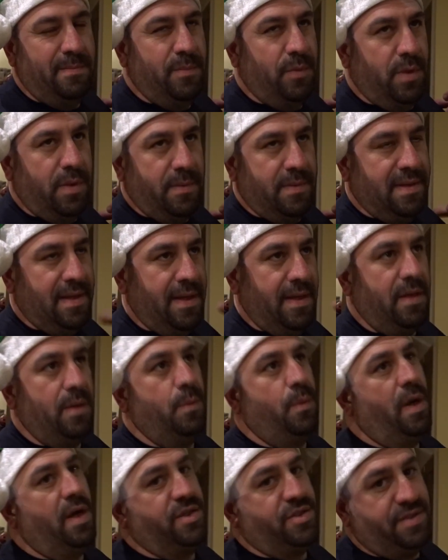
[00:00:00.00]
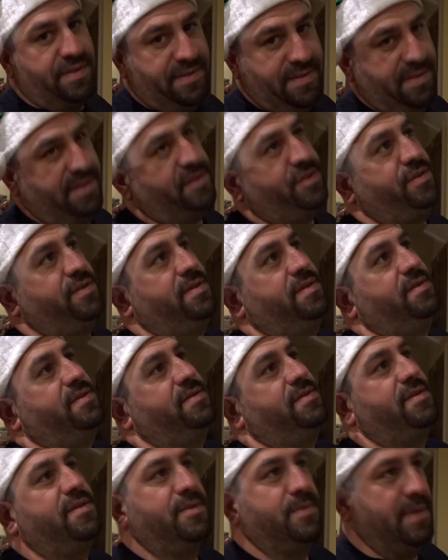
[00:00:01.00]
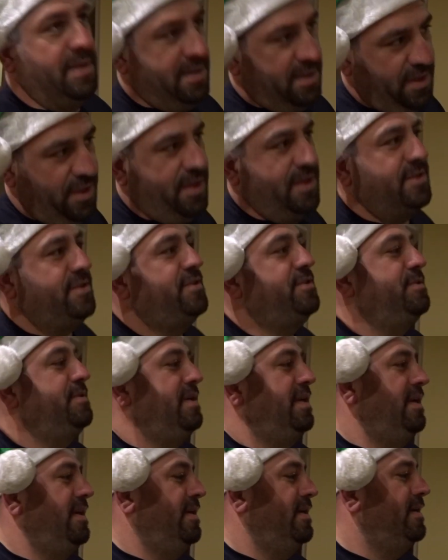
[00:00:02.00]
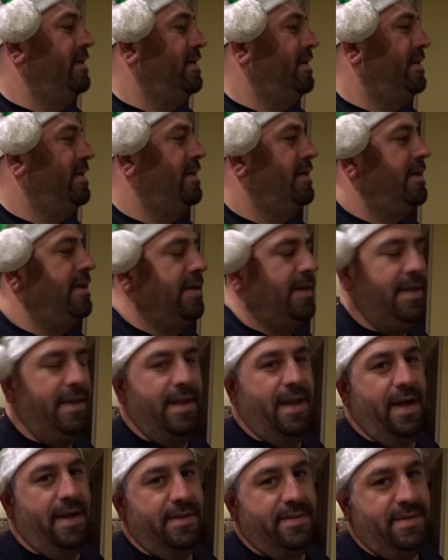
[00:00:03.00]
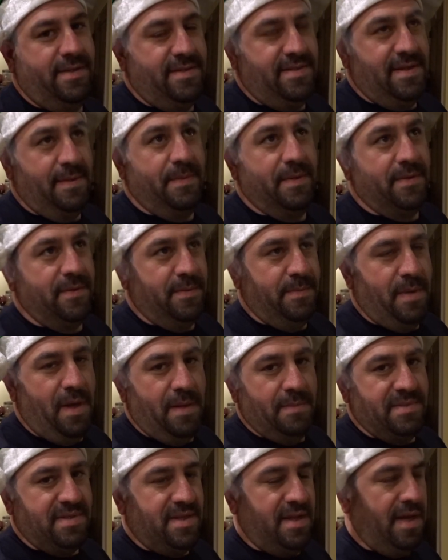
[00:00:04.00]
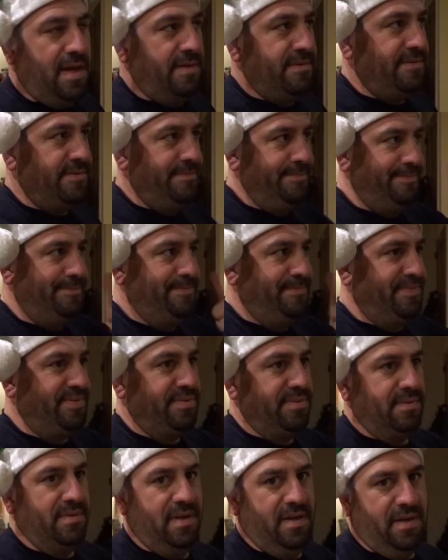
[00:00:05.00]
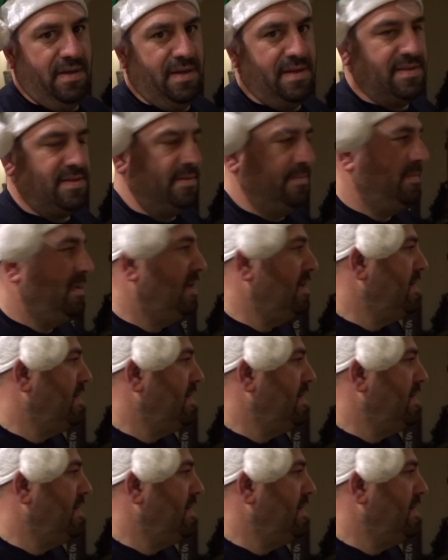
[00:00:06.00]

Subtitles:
more with like washing dishes, doing laundry, you know, the typical mom stuff. Awesome.